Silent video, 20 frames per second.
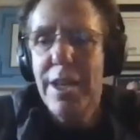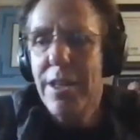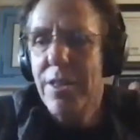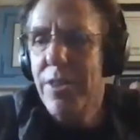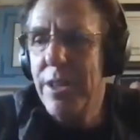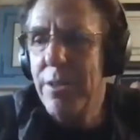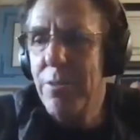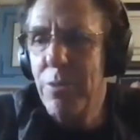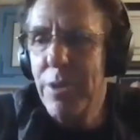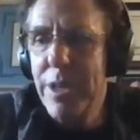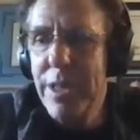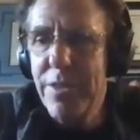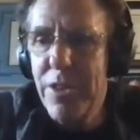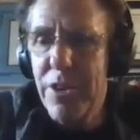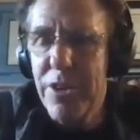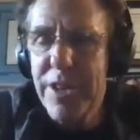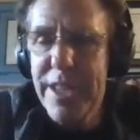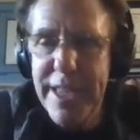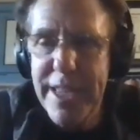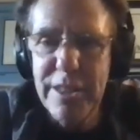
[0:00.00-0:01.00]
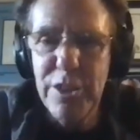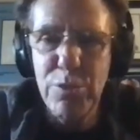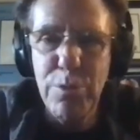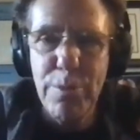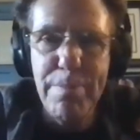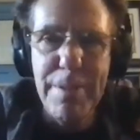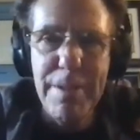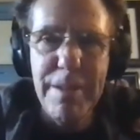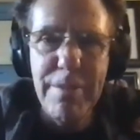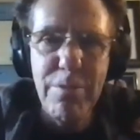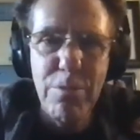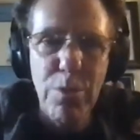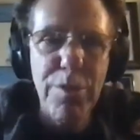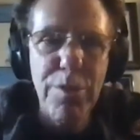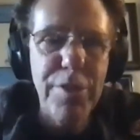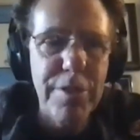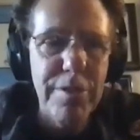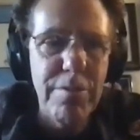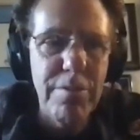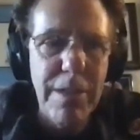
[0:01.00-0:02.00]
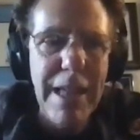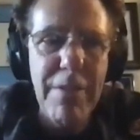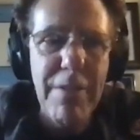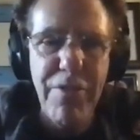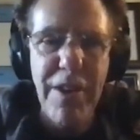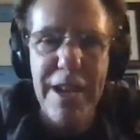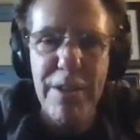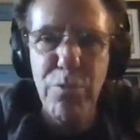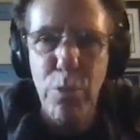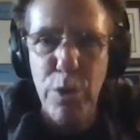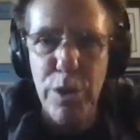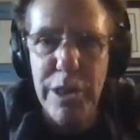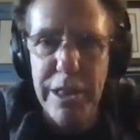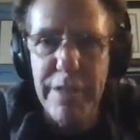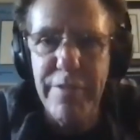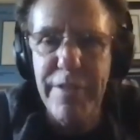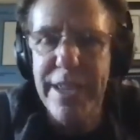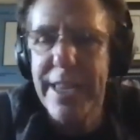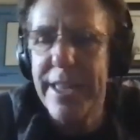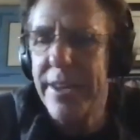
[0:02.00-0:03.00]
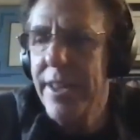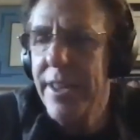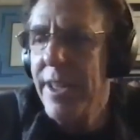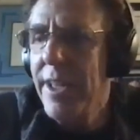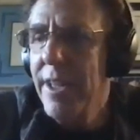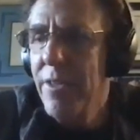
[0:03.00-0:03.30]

that we that our kids would be worth find worth living in.